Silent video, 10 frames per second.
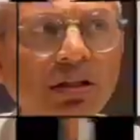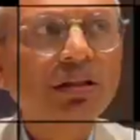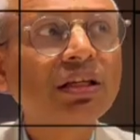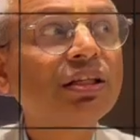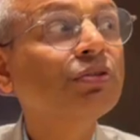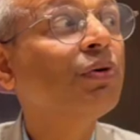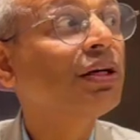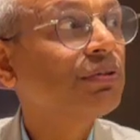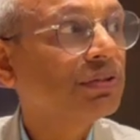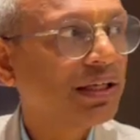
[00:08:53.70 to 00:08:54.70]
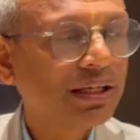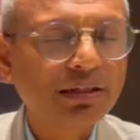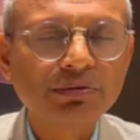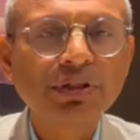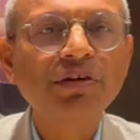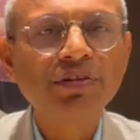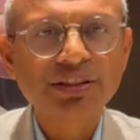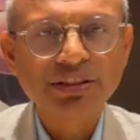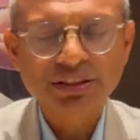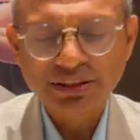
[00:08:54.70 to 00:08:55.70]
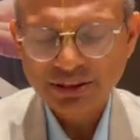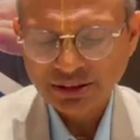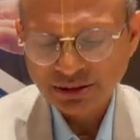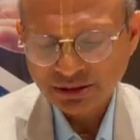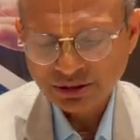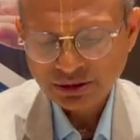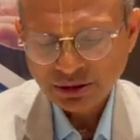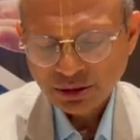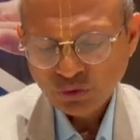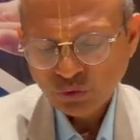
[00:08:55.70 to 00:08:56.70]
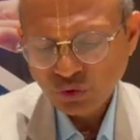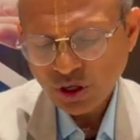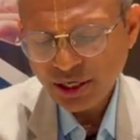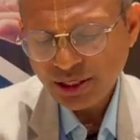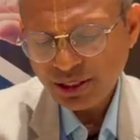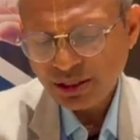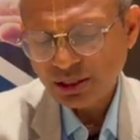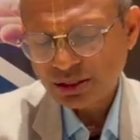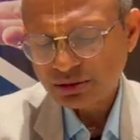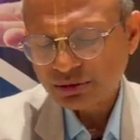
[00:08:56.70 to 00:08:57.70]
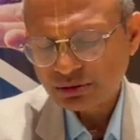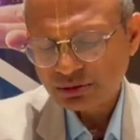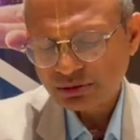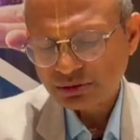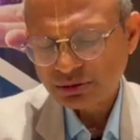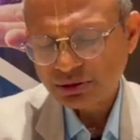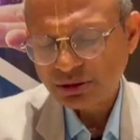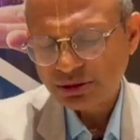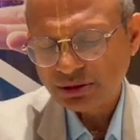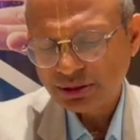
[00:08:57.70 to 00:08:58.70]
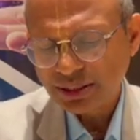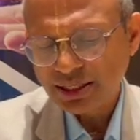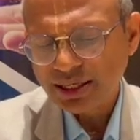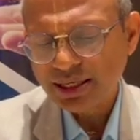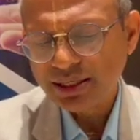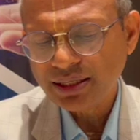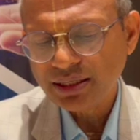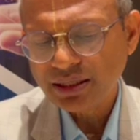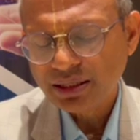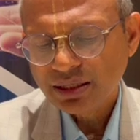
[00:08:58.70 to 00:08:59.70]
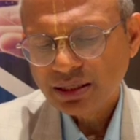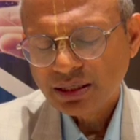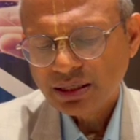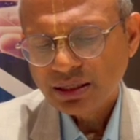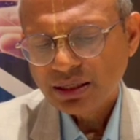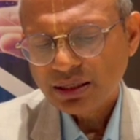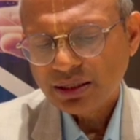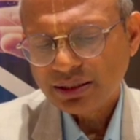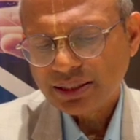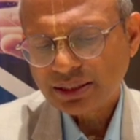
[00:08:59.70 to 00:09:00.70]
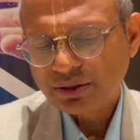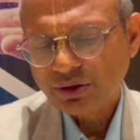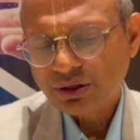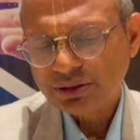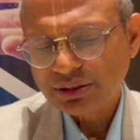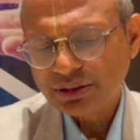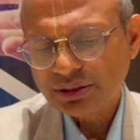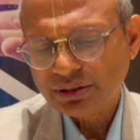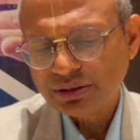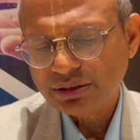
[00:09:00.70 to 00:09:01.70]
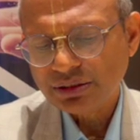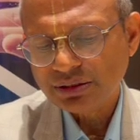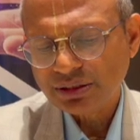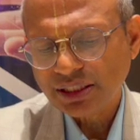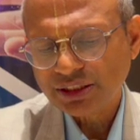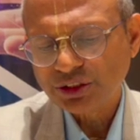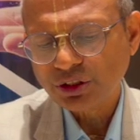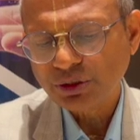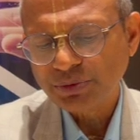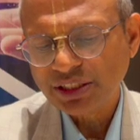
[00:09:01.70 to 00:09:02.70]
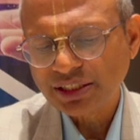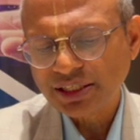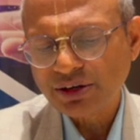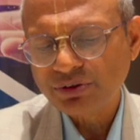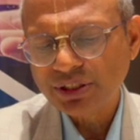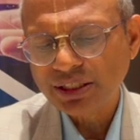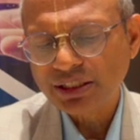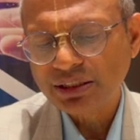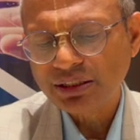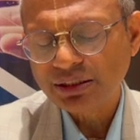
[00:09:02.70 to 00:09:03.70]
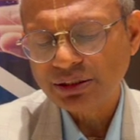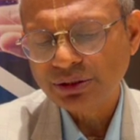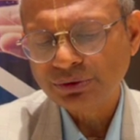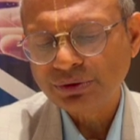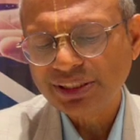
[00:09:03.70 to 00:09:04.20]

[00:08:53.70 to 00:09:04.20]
This is what today we have been discussing. Why the AI technology has not been grounded to